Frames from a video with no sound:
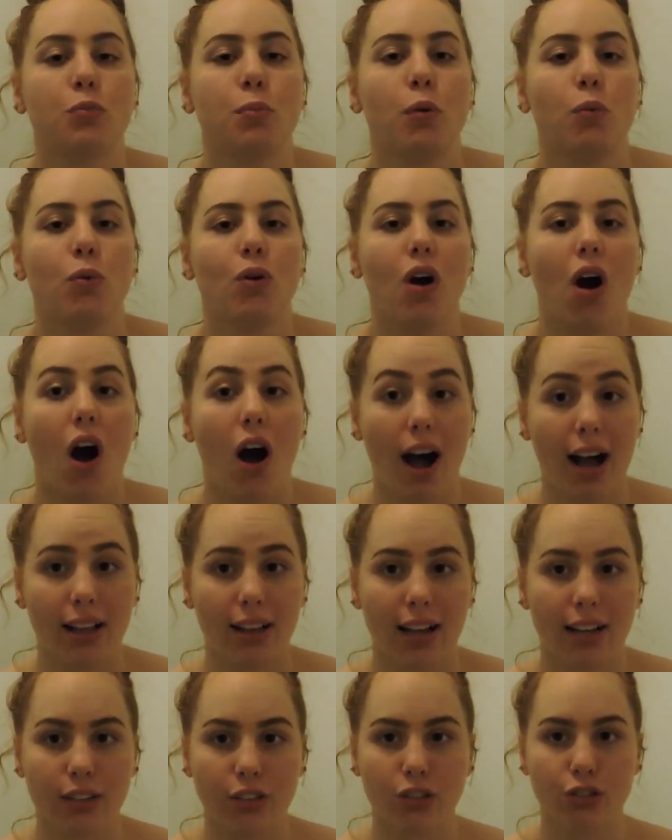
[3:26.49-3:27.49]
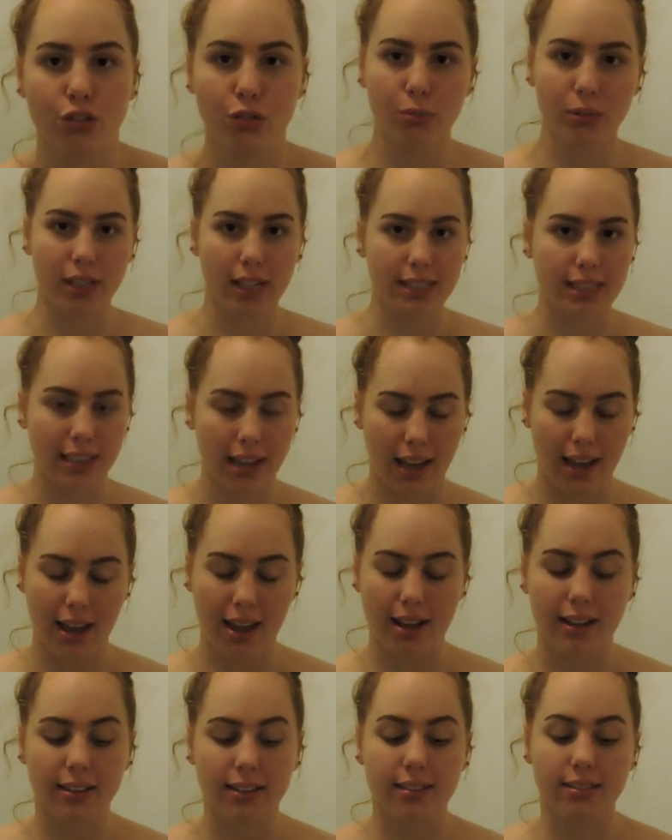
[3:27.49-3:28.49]
but what I like to do when I
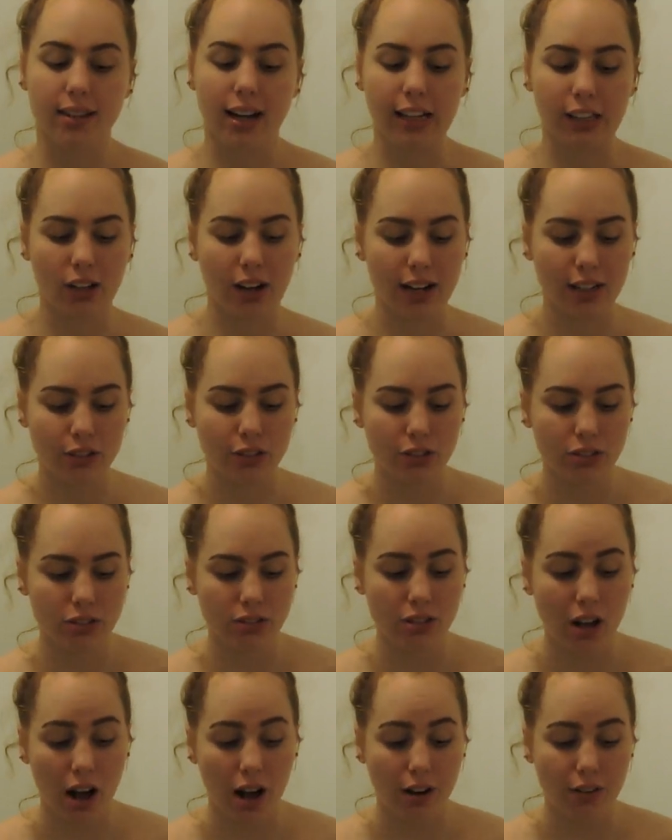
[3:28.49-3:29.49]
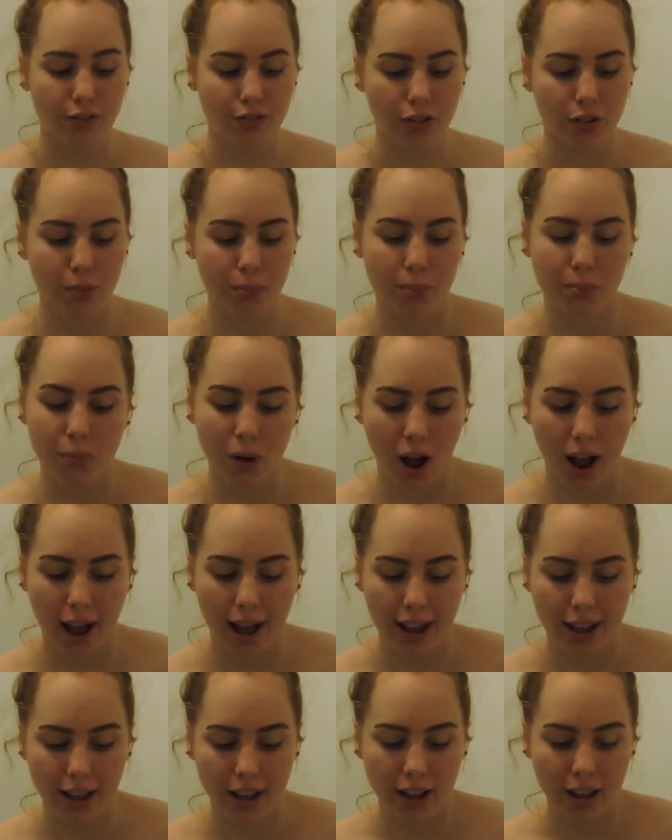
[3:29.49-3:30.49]
tan is I like to start from
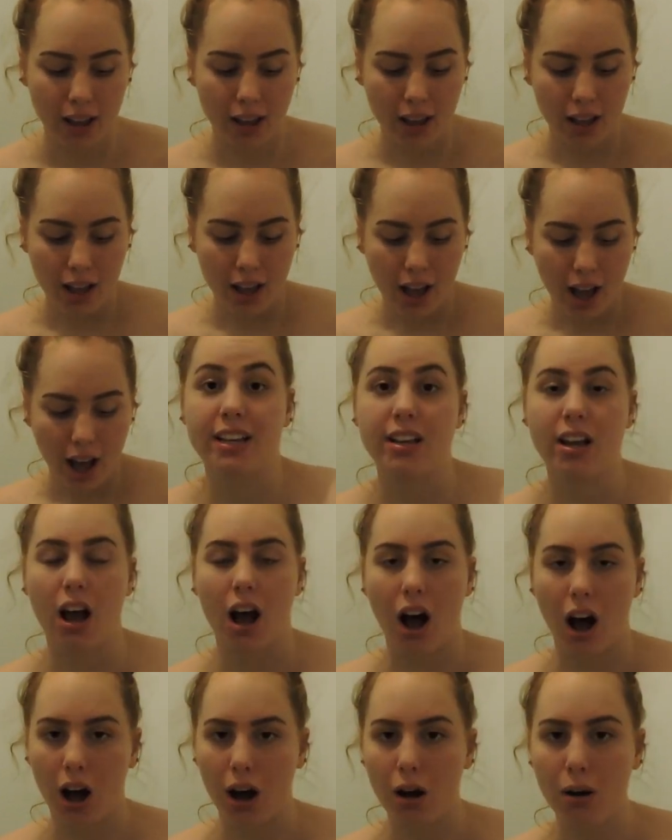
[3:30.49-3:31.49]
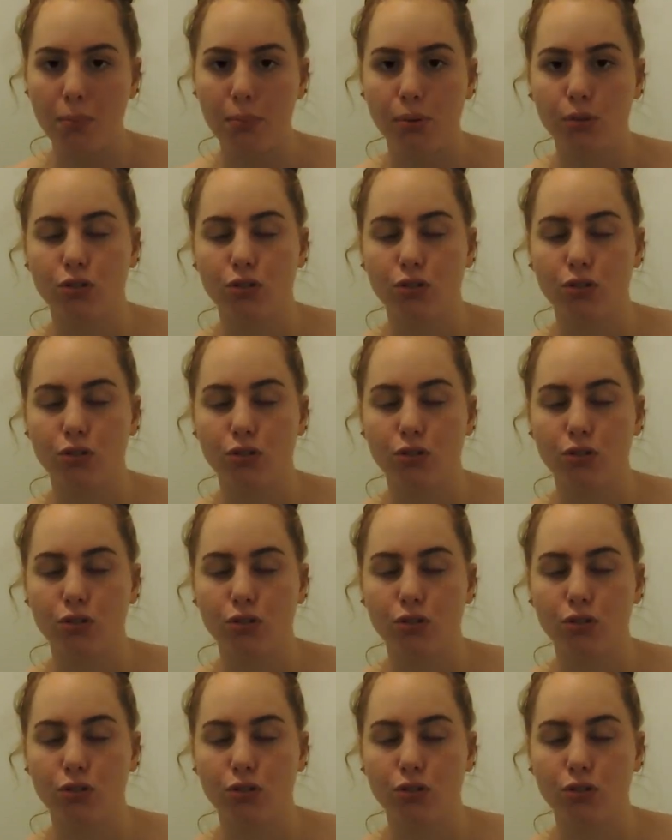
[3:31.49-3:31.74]
my feet up.